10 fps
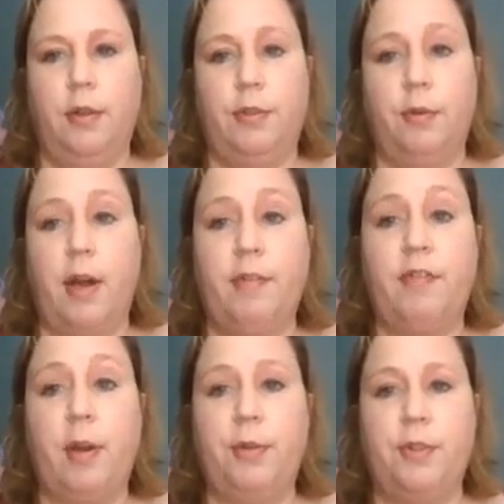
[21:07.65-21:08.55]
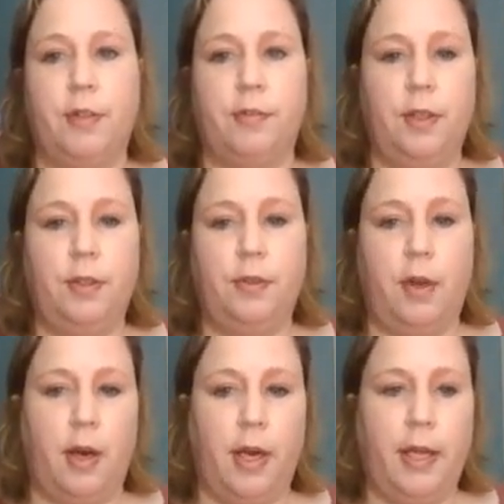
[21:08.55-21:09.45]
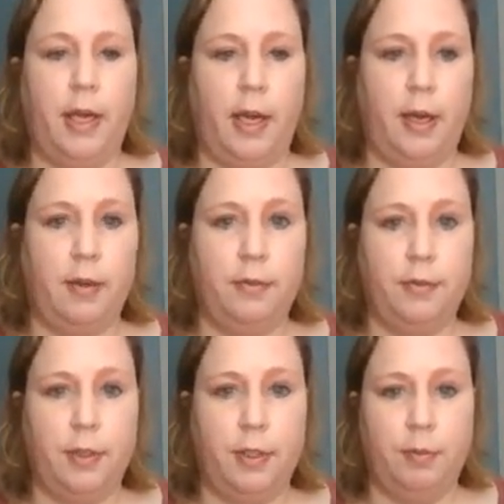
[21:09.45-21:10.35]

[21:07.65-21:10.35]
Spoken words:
so every family is different. I have,